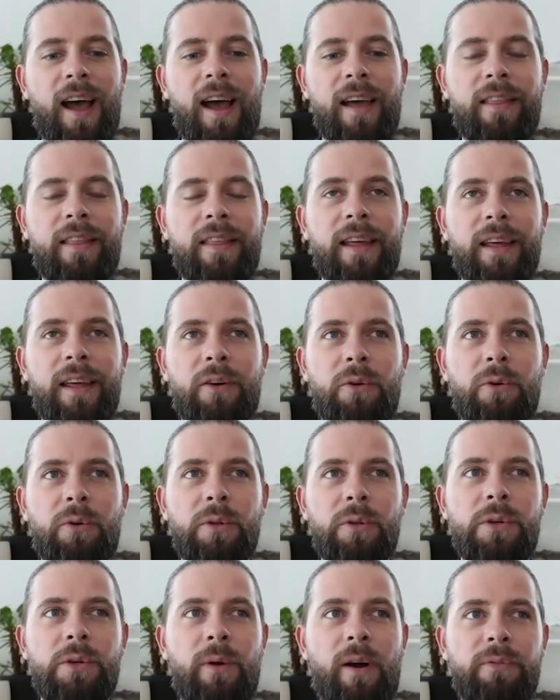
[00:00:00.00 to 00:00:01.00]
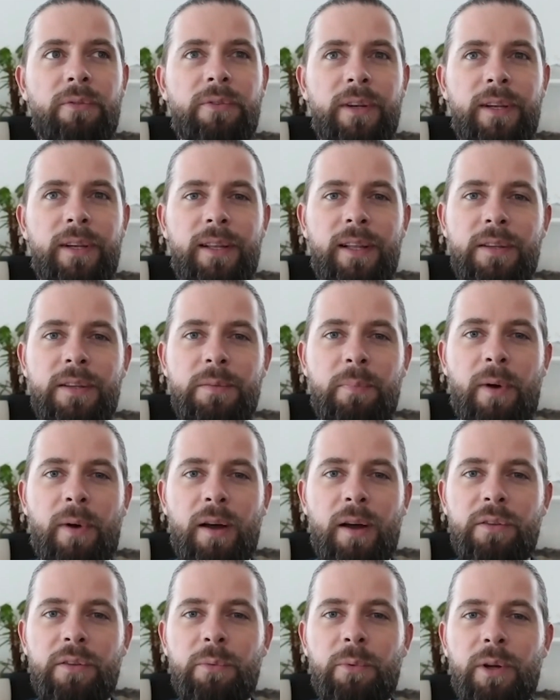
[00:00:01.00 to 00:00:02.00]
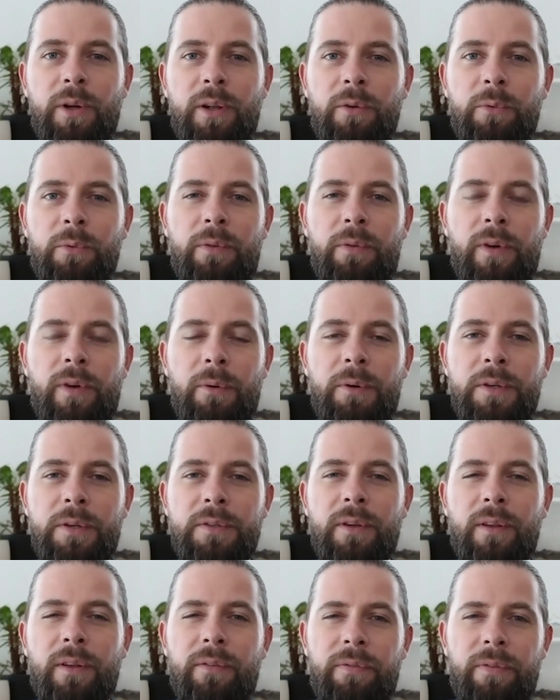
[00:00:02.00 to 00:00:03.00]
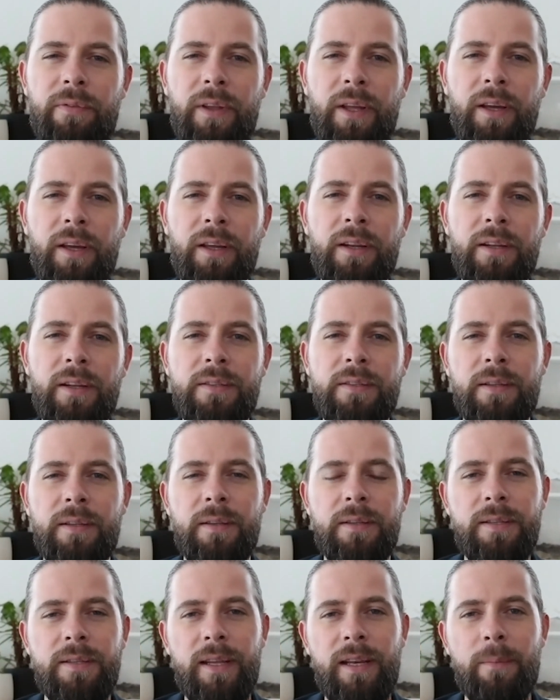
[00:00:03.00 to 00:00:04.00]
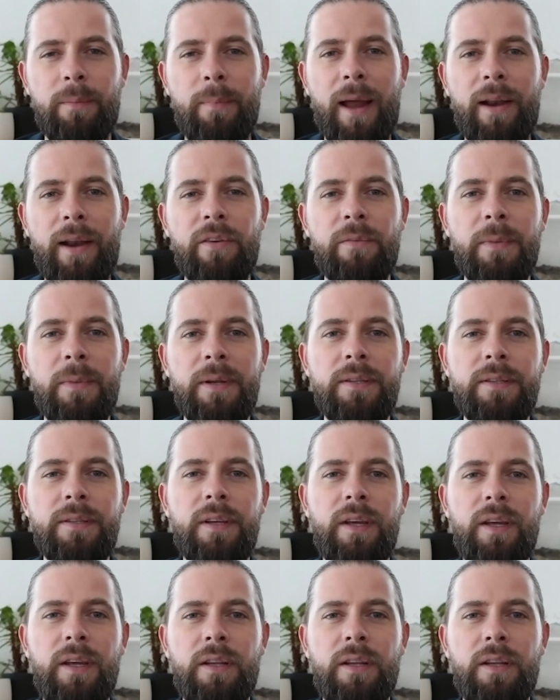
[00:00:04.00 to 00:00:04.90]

I think all too often in this part of the world, we focus on the fee earners and the senior management